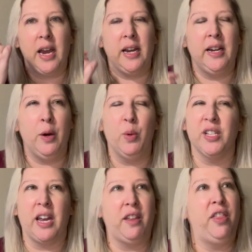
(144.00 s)
It was
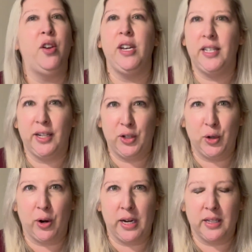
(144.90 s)
like 36
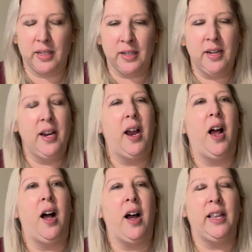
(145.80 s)
degrees.
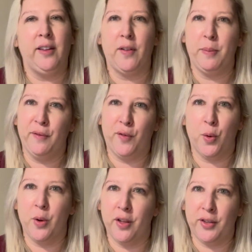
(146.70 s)
I live up in Fort
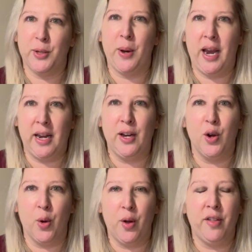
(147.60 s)
Worth, so heading
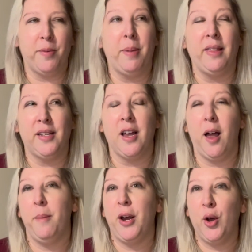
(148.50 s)
north. By the
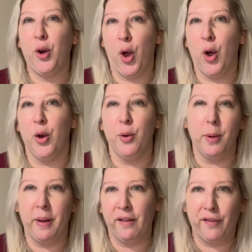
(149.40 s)
time I got home,
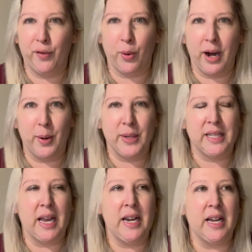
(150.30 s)
about 4 hours
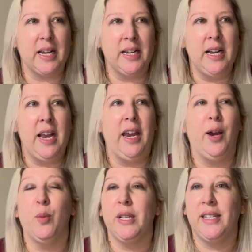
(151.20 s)
later, it
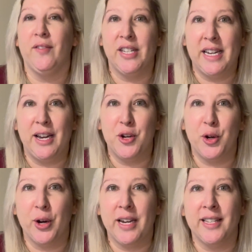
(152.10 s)
was 17
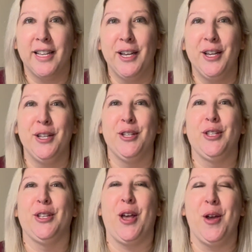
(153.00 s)
degrees.
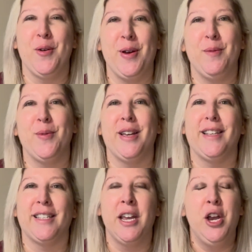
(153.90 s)
So it
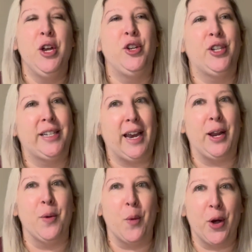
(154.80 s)
was just
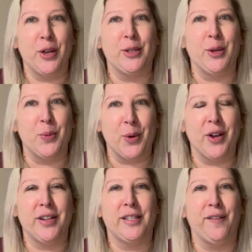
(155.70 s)
getting worse and
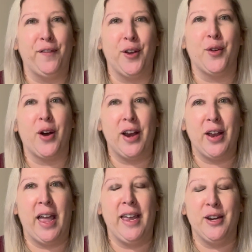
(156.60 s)
worse. The further I
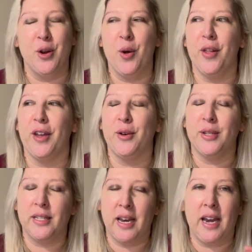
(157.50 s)
head north, I could
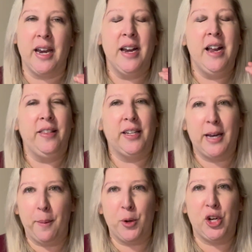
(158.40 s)
see the
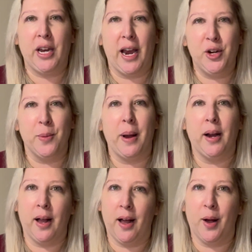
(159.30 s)
temperature gauge on my
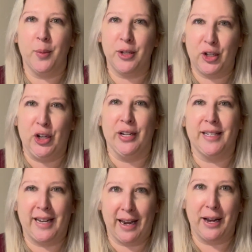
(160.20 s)
car was just
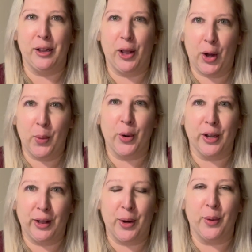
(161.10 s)
getting lower
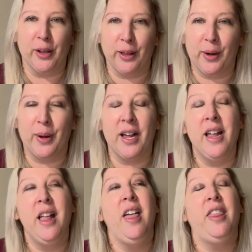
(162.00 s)
and lower and lower.
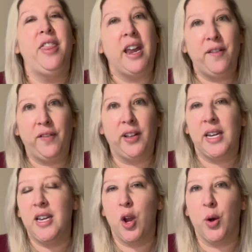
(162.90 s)
Thankfully,
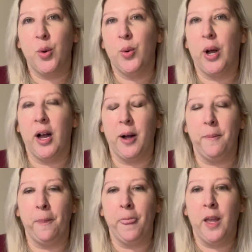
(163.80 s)

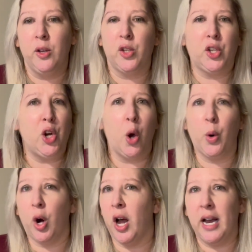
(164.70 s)
no snow
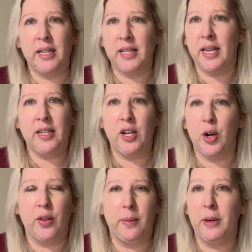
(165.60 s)
or ice
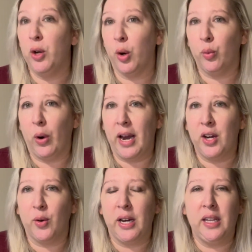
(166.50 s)
there'd been no rain
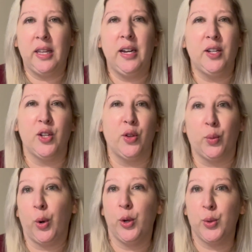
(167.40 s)
or anything, so the
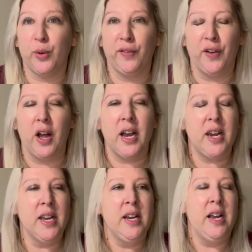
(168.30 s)
roads were fine.
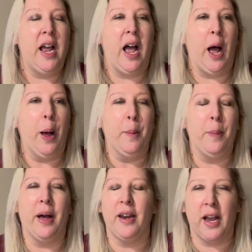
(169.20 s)

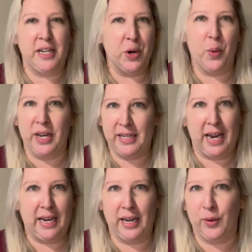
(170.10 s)
But I didn't want to
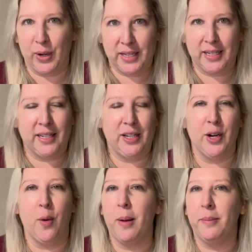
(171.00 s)
take any risks.
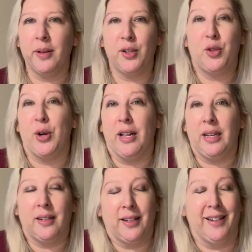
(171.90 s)
I'm
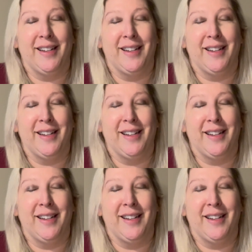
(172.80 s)
Australian.